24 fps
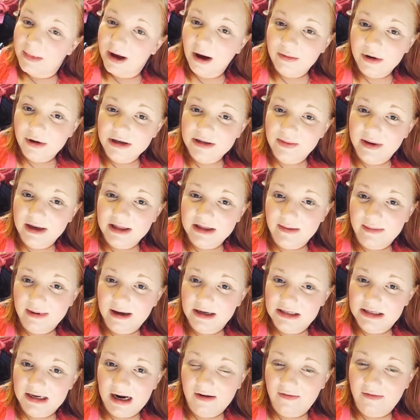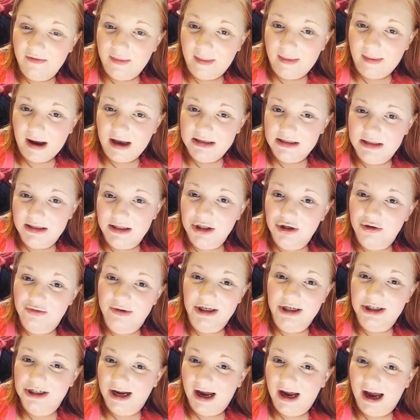always make the best out of a bad
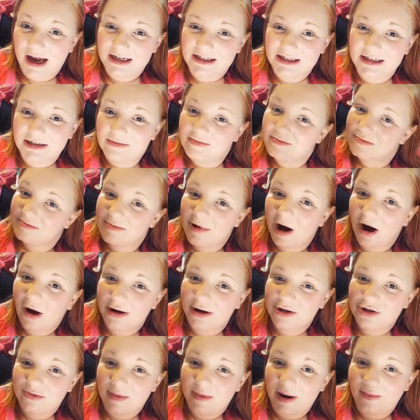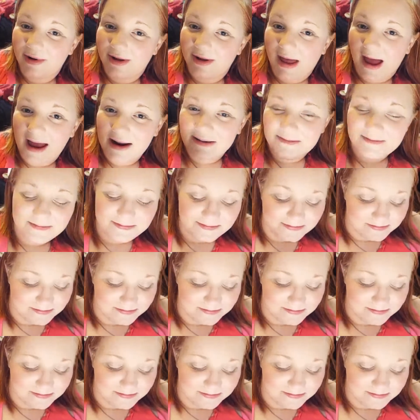situation, guys. Always remember that.